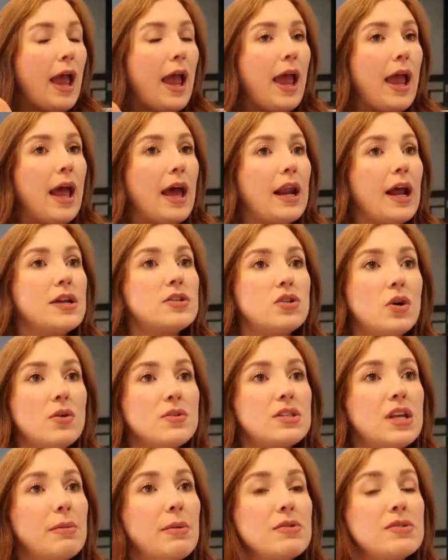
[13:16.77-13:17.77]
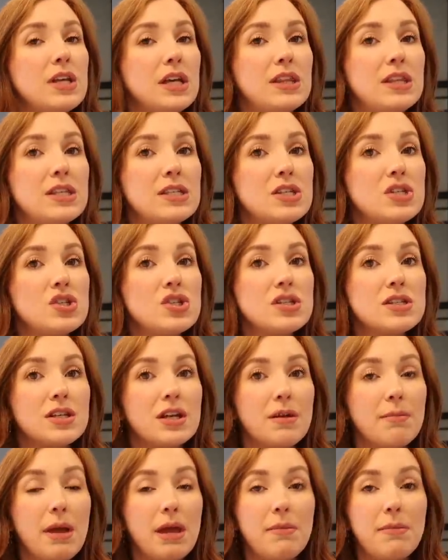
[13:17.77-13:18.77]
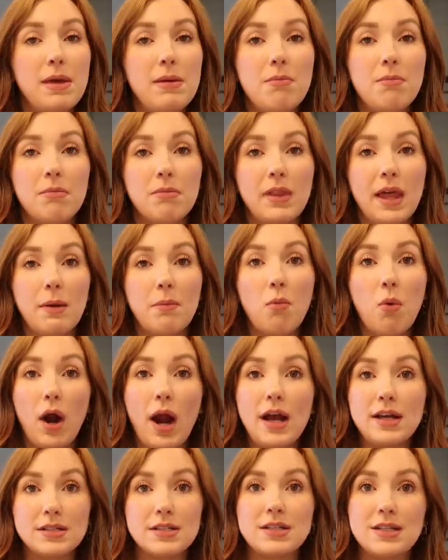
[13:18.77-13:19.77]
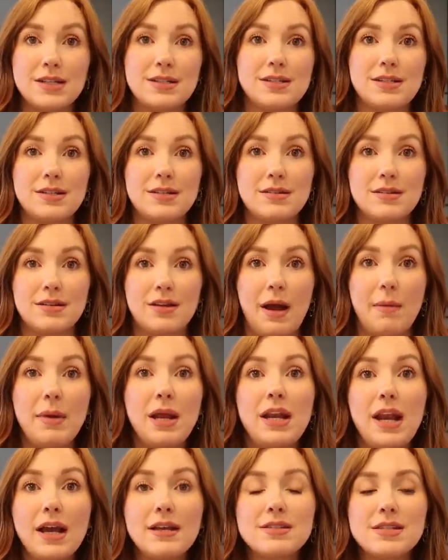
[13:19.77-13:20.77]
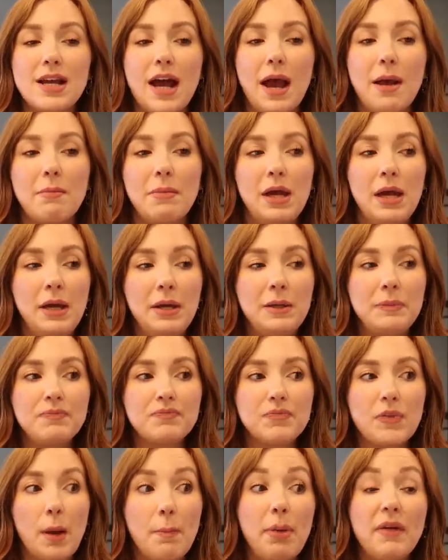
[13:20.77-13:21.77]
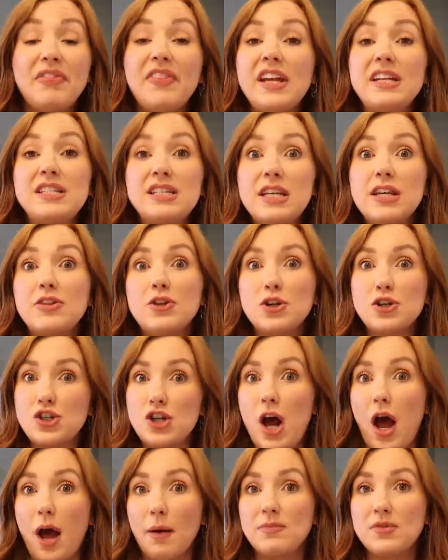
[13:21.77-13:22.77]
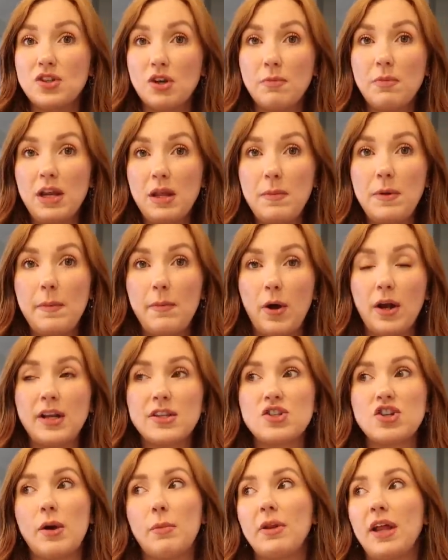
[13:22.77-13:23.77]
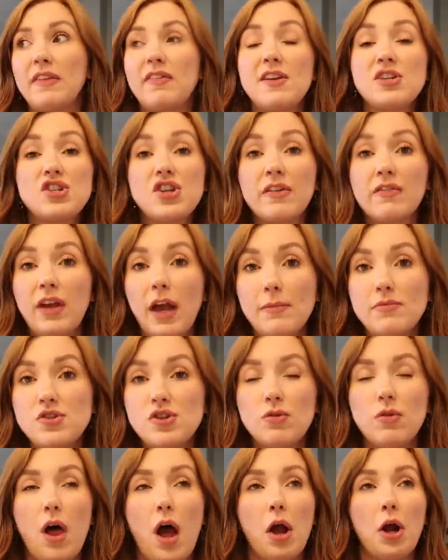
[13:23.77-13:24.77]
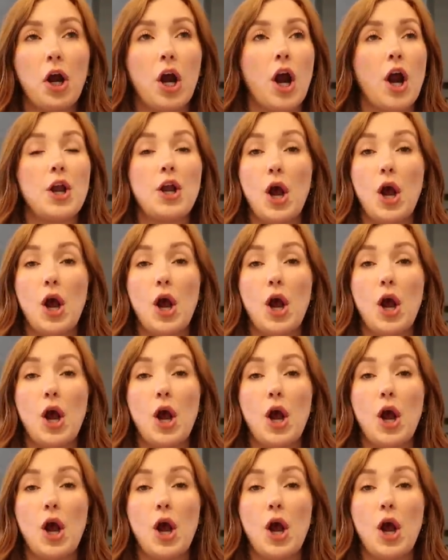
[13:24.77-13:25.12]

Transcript: And I told him, I was like, this is just gonna make me like more hesitant to come in next time but they did their job. So many people on Instagram are like, they should have kept you longer.